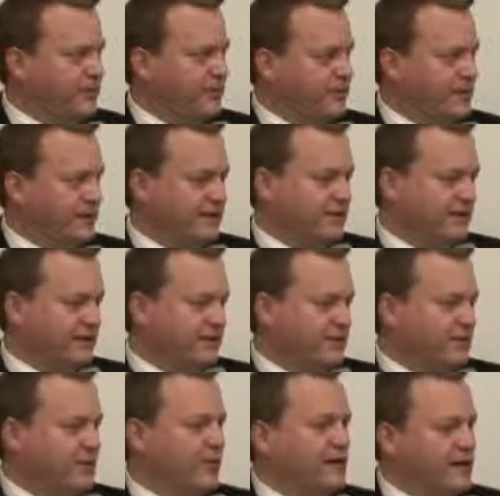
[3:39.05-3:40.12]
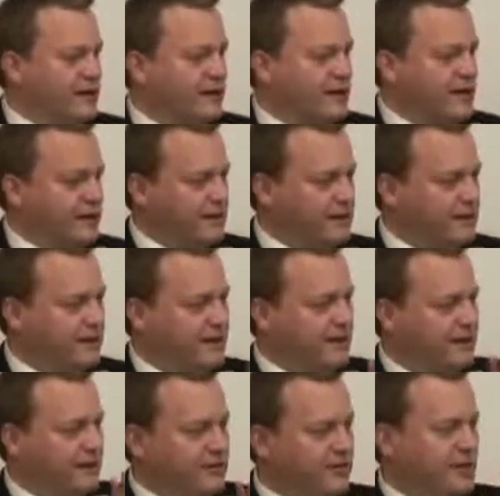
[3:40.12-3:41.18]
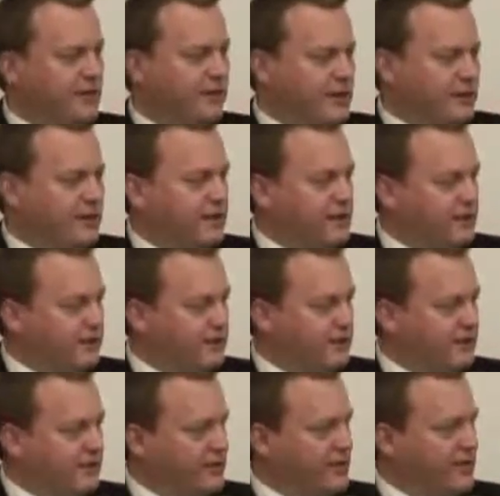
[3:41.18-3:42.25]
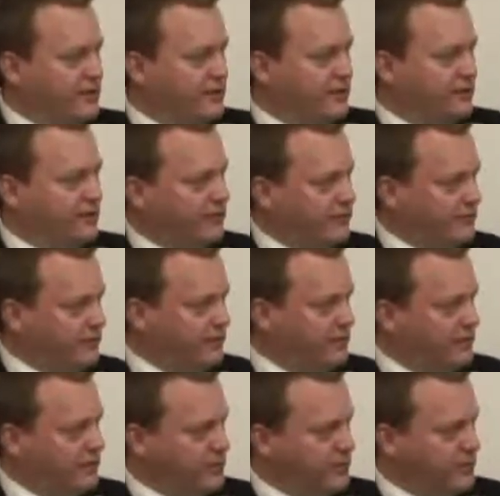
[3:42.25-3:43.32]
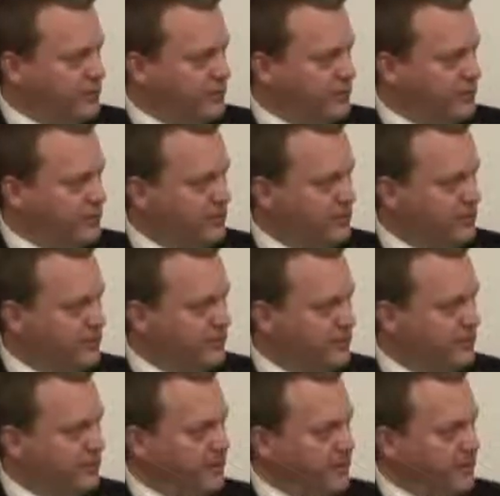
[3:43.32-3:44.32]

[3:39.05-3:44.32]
And the fact that they're doing that, I think, still recognizes the U.S. as the predominant power.